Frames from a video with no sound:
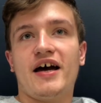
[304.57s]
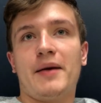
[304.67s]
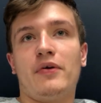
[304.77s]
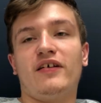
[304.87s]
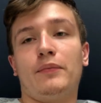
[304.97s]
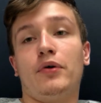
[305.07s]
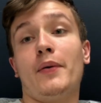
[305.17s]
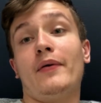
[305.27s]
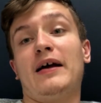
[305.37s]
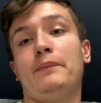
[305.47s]
Um, I put a
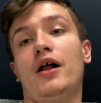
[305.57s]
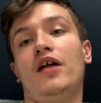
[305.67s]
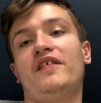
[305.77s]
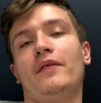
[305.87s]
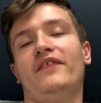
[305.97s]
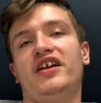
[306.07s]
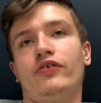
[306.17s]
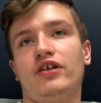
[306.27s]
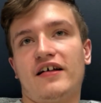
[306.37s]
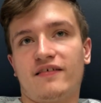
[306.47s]
bit of like balsamic
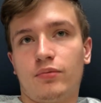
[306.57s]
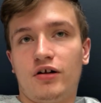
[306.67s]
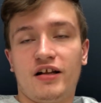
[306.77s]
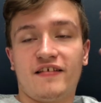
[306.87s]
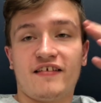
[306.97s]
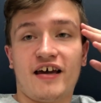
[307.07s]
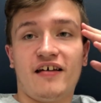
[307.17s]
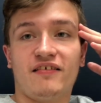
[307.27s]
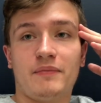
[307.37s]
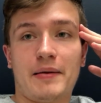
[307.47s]
vinegar on as well. It
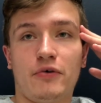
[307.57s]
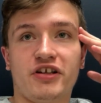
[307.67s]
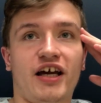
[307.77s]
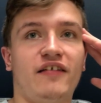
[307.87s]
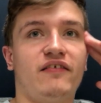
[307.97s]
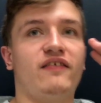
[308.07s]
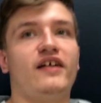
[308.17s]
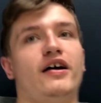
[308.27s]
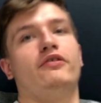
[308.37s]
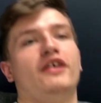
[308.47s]
tasted a bit more nicer.
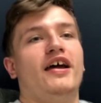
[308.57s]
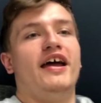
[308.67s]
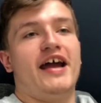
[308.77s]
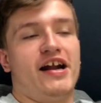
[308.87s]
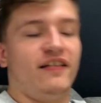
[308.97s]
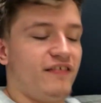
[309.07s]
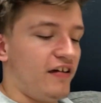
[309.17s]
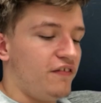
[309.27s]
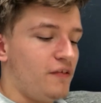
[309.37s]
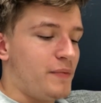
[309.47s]
So it didn't
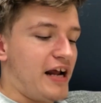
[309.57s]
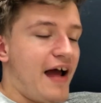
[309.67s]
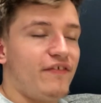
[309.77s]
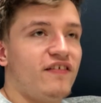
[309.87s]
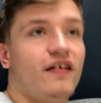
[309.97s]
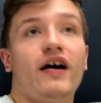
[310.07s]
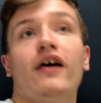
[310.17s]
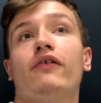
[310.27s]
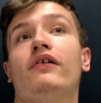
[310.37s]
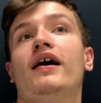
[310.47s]
taste too bad either.
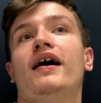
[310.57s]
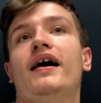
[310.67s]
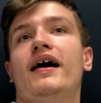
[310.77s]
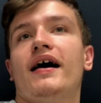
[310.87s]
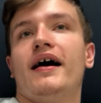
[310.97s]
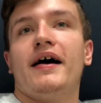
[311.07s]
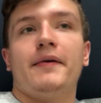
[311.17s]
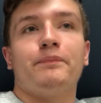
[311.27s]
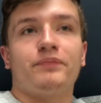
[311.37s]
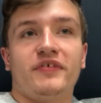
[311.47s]
So
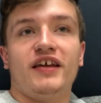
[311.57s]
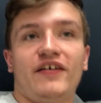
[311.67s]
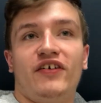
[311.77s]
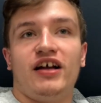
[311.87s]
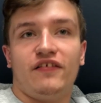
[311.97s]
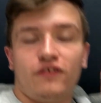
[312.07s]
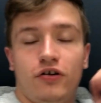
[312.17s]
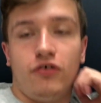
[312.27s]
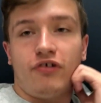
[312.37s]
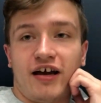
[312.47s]
um, yeah, I feel like
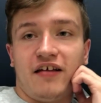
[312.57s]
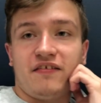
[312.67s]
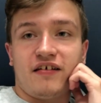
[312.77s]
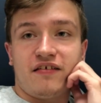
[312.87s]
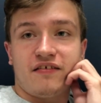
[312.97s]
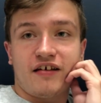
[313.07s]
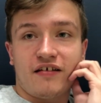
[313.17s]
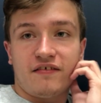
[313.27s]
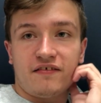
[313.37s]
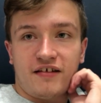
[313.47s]
two
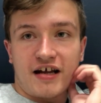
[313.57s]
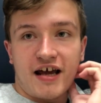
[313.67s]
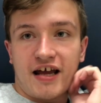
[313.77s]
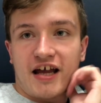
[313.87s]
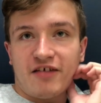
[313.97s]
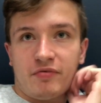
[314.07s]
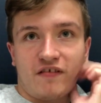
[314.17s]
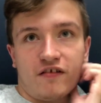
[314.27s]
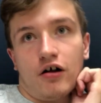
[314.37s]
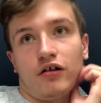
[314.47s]
crises today have been
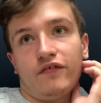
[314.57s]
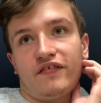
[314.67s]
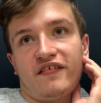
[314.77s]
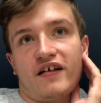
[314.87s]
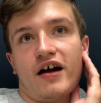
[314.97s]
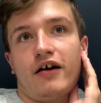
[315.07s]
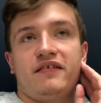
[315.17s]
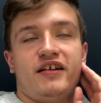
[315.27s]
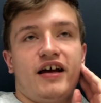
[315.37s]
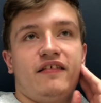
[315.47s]
solved. So
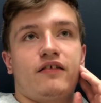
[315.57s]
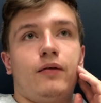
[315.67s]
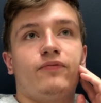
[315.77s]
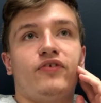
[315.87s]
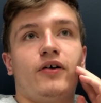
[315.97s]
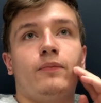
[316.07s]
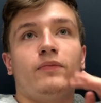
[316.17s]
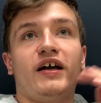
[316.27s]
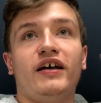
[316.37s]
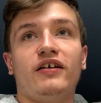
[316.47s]
today has gone from
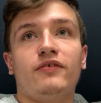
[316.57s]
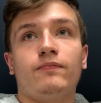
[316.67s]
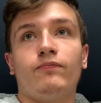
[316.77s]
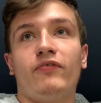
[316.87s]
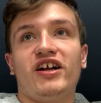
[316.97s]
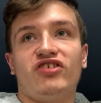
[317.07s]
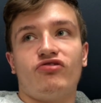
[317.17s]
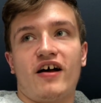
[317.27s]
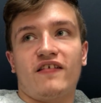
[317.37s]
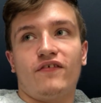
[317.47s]
like really
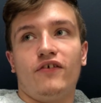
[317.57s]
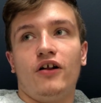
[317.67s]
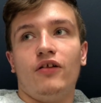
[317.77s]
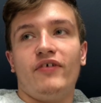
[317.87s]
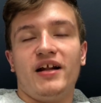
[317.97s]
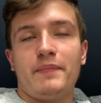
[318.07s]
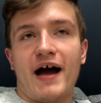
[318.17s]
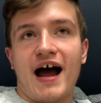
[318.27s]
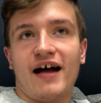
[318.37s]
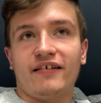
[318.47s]
stressful, really
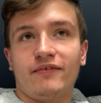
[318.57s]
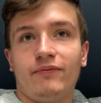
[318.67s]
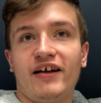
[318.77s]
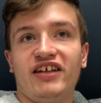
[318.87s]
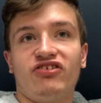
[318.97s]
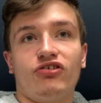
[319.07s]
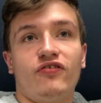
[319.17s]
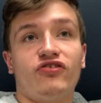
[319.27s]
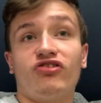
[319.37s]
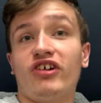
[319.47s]
bad, really
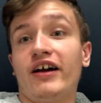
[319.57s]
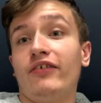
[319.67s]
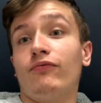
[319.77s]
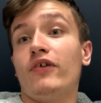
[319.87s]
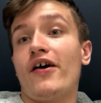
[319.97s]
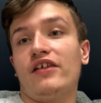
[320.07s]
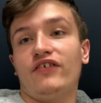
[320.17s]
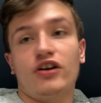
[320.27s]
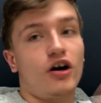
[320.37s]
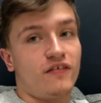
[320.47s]
sort of just like where
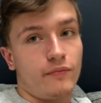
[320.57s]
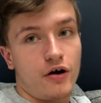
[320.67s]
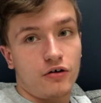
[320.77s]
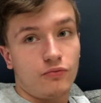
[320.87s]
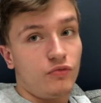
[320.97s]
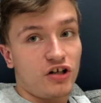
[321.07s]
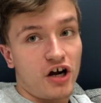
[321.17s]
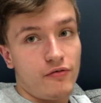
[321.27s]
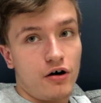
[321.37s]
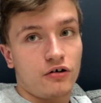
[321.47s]
anything goes wrong will
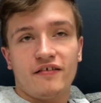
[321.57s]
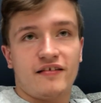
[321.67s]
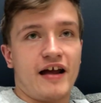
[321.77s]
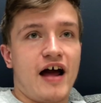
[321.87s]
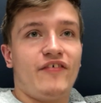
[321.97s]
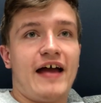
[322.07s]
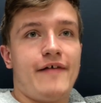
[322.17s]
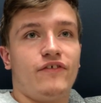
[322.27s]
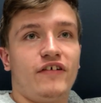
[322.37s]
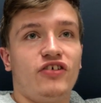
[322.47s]
go wrong. So can having
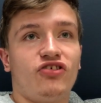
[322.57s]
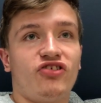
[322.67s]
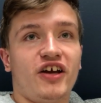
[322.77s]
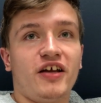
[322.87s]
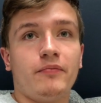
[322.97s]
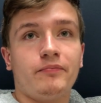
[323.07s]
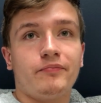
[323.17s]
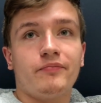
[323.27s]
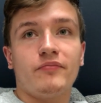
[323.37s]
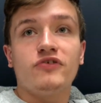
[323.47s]
everything just like
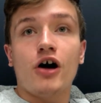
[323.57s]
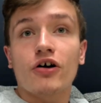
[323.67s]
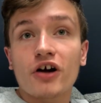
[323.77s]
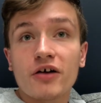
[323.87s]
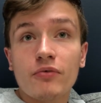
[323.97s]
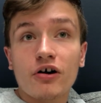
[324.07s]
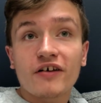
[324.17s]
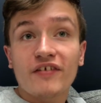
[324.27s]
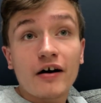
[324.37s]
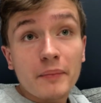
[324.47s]
not go wrong,
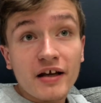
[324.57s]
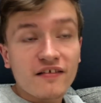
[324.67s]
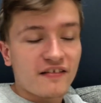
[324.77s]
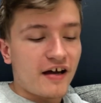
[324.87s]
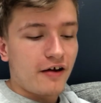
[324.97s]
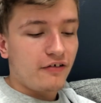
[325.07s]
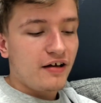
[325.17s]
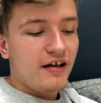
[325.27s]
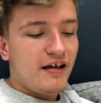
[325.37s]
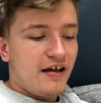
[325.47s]
if you know what I mean. So
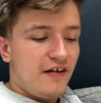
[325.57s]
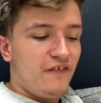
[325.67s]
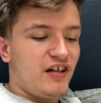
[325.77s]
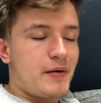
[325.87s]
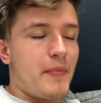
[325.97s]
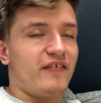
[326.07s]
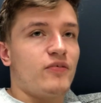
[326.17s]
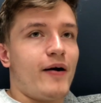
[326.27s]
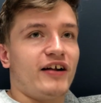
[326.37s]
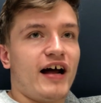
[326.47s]
feeling a bit
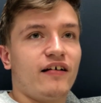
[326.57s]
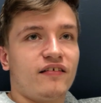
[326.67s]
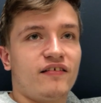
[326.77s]
better about that.